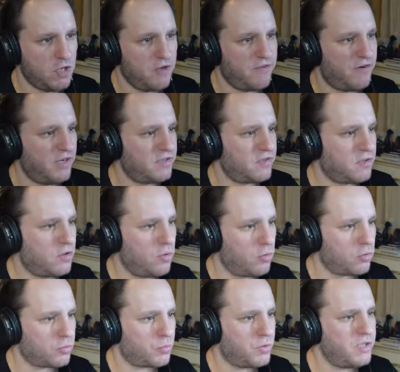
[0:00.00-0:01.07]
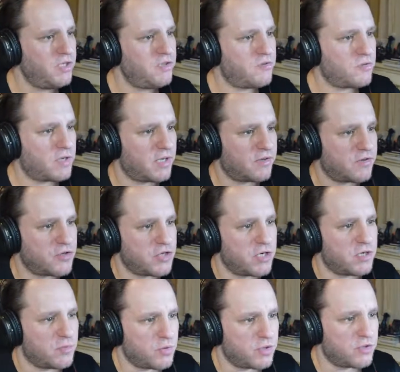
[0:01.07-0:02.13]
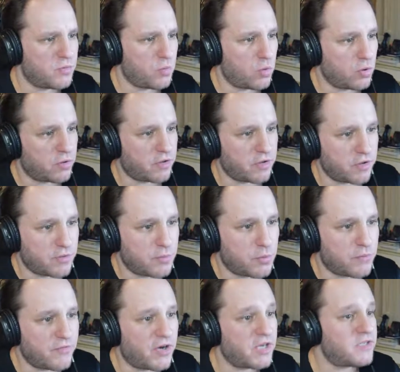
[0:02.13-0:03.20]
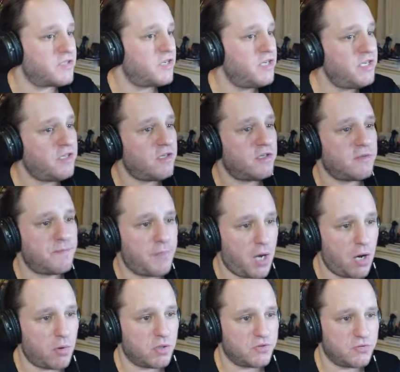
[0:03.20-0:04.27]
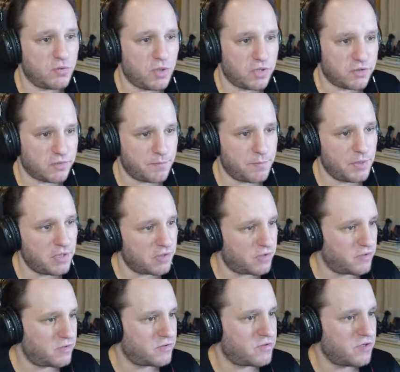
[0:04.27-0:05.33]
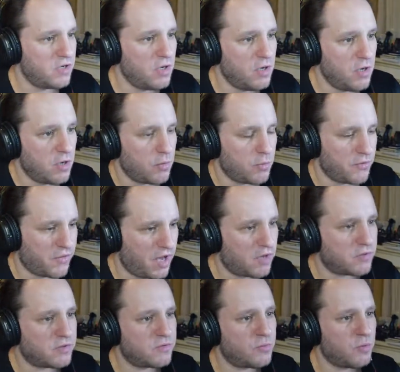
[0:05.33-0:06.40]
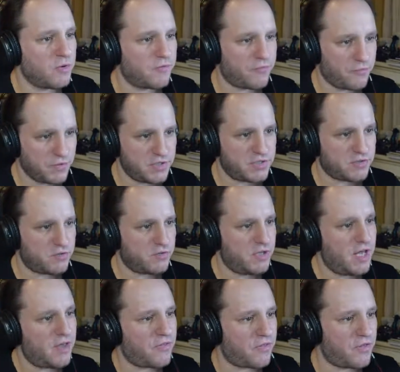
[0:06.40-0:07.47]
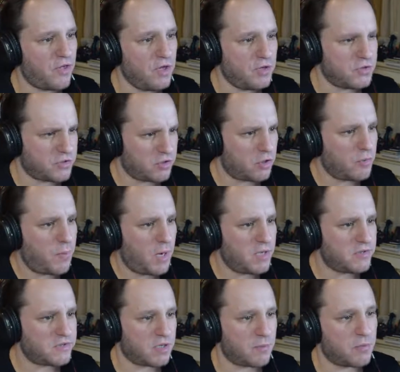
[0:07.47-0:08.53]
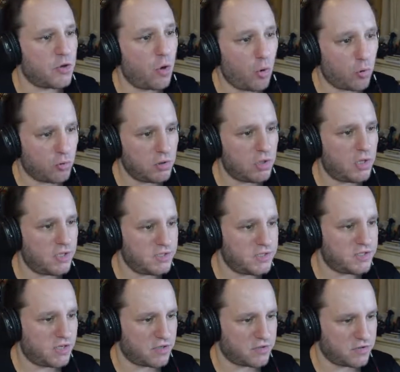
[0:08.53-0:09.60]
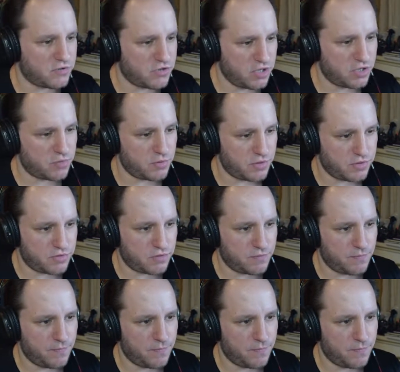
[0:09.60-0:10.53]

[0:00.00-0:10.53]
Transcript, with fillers: Fight the cold. We need to get the generator working. It provides heat and power to other buildings. Without it, we'll freeze to death. Stockpile some coal and start a generator.